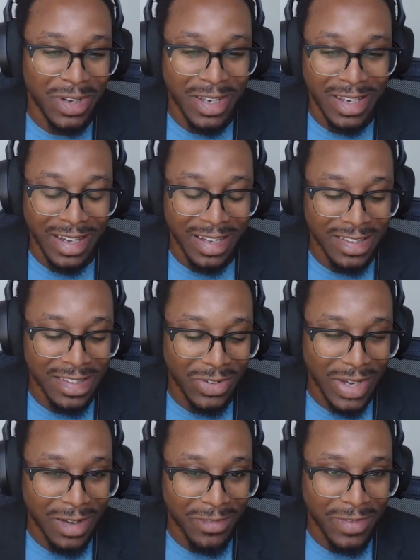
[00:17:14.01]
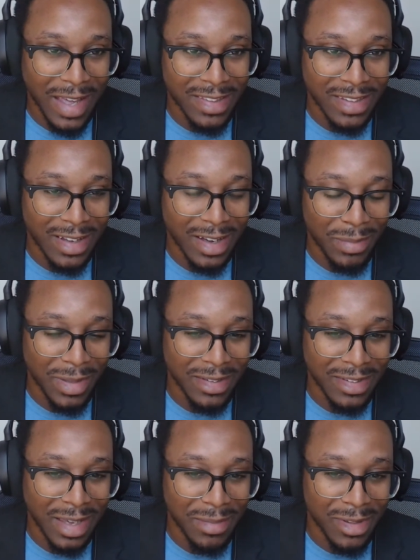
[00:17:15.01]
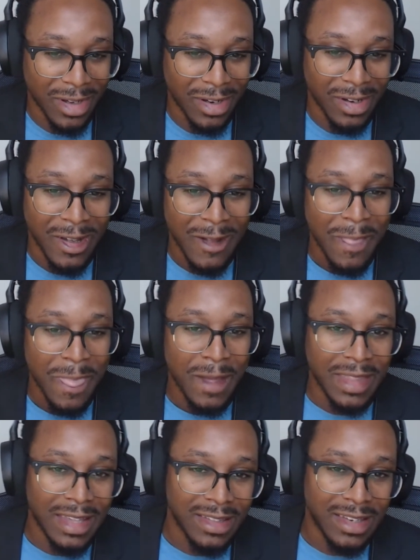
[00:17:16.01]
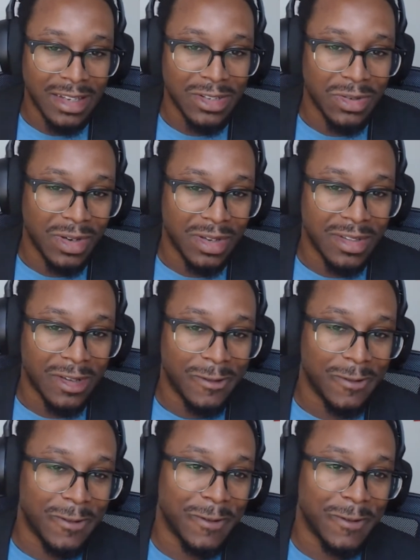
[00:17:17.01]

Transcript: And considering how vast and complex games are, that's an issue in itself.